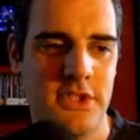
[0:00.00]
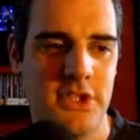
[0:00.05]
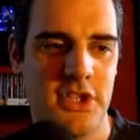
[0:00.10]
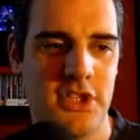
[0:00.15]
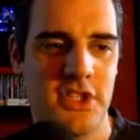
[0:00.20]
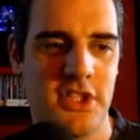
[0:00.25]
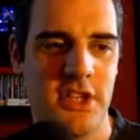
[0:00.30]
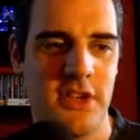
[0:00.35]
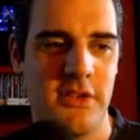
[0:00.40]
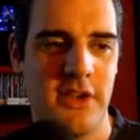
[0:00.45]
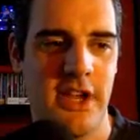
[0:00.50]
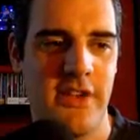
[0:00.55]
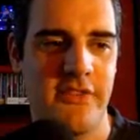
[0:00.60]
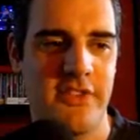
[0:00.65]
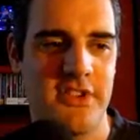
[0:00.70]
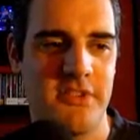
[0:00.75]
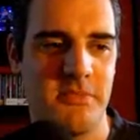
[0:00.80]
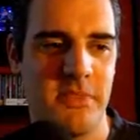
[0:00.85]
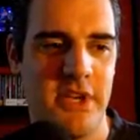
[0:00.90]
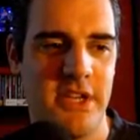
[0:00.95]
Just don't have
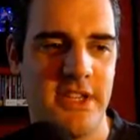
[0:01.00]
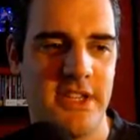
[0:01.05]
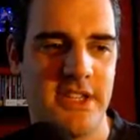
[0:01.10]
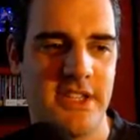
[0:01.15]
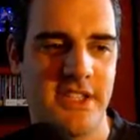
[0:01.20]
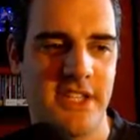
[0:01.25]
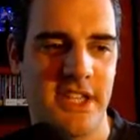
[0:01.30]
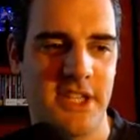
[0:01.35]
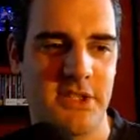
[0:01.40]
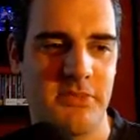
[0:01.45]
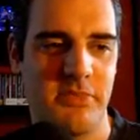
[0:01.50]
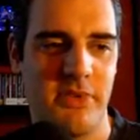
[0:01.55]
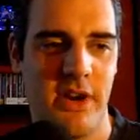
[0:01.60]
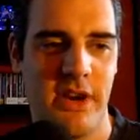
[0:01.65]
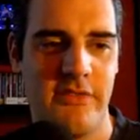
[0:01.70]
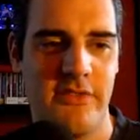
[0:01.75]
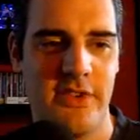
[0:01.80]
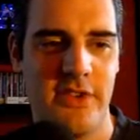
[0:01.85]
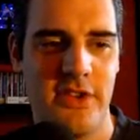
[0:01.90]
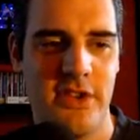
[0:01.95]
the speed in this section, but
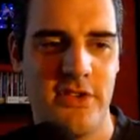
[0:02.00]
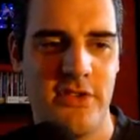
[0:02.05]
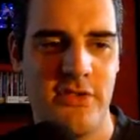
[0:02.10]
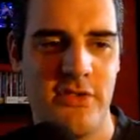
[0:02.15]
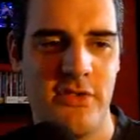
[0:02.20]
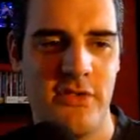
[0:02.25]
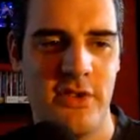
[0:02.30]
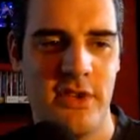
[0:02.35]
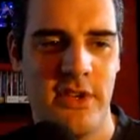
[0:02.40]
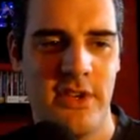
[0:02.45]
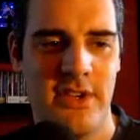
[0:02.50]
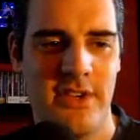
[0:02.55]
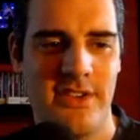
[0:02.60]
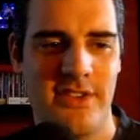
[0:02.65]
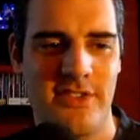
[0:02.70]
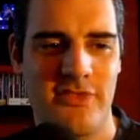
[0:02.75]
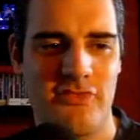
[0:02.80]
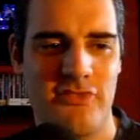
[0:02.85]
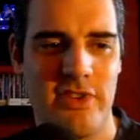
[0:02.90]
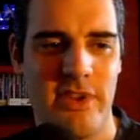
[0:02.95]
I've no
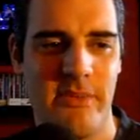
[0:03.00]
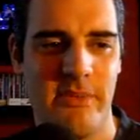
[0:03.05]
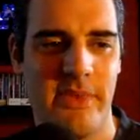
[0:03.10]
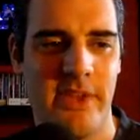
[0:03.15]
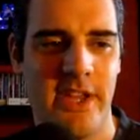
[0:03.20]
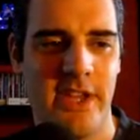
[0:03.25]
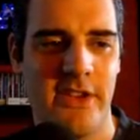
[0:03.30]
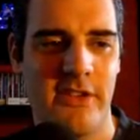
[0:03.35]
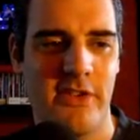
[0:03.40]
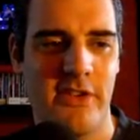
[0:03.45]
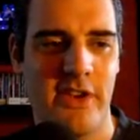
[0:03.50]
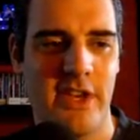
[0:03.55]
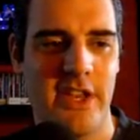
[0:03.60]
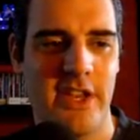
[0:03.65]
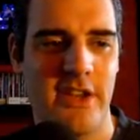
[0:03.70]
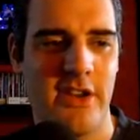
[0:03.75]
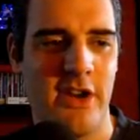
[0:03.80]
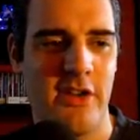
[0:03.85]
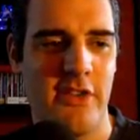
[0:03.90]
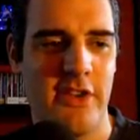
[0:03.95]
grip there. You've got to get
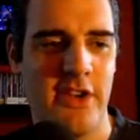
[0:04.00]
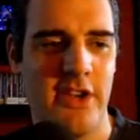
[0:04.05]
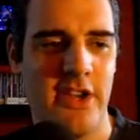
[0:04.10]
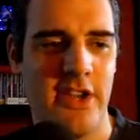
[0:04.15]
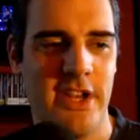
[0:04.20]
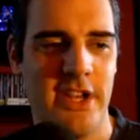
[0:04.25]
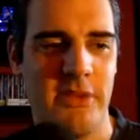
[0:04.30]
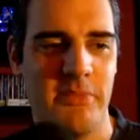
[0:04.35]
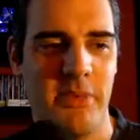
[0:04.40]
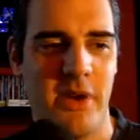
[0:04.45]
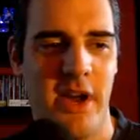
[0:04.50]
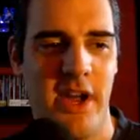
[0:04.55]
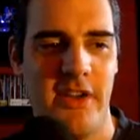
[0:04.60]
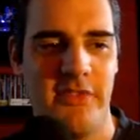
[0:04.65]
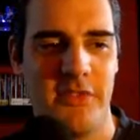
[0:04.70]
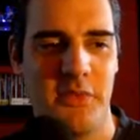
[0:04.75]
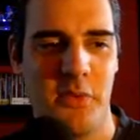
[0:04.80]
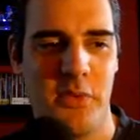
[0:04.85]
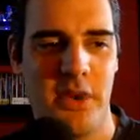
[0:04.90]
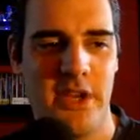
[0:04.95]
the car in early, but I
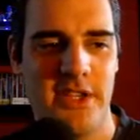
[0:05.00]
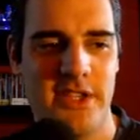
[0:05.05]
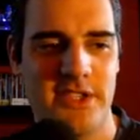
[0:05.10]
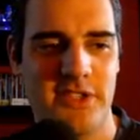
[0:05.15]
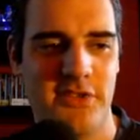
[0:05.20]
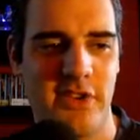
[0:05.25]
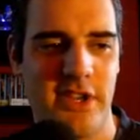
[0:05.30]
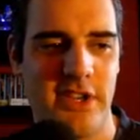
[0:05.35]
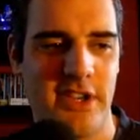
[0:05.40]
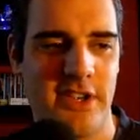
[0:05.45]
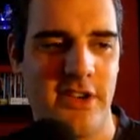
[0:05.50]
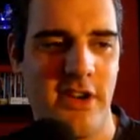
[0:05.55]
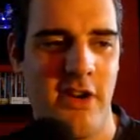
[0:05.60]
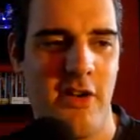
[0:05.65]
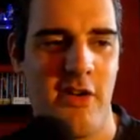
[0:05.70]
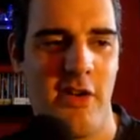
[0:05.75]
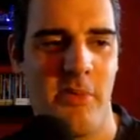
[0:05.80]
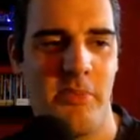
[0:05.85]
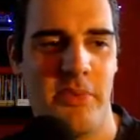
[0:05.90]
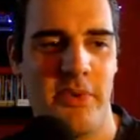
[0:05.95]
have to wait to straighten the
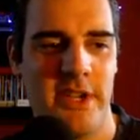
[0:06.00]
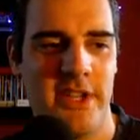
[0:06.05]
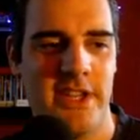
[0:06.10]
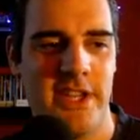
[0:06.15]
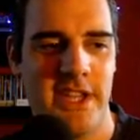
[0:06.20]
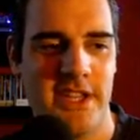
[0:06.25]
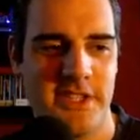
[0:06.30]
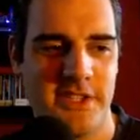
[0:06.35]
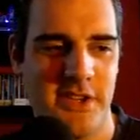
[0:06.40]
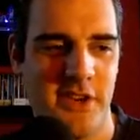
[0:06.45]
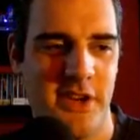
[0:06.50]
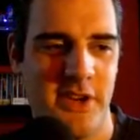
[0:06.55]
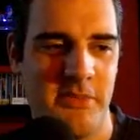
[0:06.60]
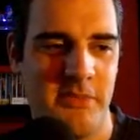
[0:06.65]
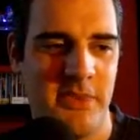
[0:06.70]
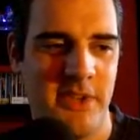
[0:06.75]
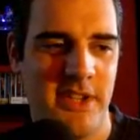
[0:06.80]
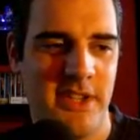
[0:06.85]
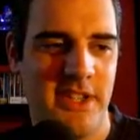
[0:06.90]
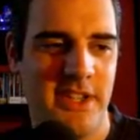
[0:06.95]
car up, and in that
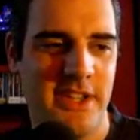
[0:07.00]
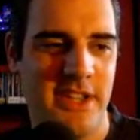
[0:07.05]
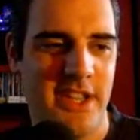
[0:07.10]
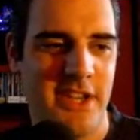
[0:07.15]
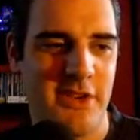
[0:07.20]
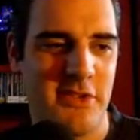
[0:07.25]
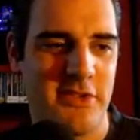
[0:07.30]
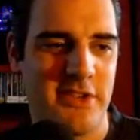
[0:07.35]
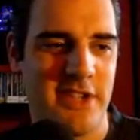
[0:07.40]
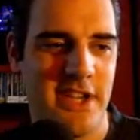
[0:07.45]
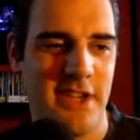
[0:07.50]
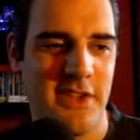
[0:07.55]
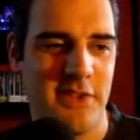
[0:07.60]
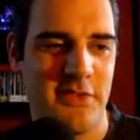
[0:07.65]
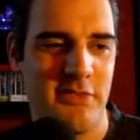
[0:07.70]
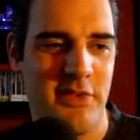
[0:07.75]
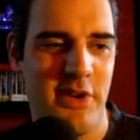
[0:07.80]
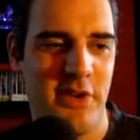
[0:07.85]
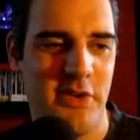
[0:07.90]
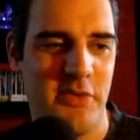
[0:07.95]
time they've gone down
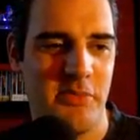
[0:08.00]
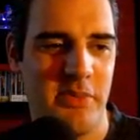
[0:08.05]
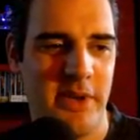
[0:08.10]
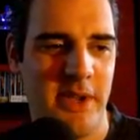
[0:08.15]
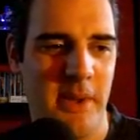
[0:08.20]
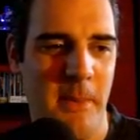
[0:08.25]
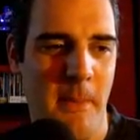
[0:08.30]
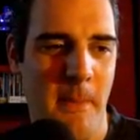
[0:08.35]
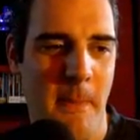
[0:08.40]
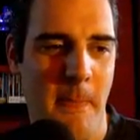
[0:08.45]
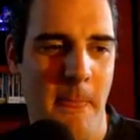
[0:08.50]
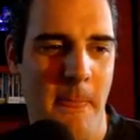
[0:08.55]
the road a bit.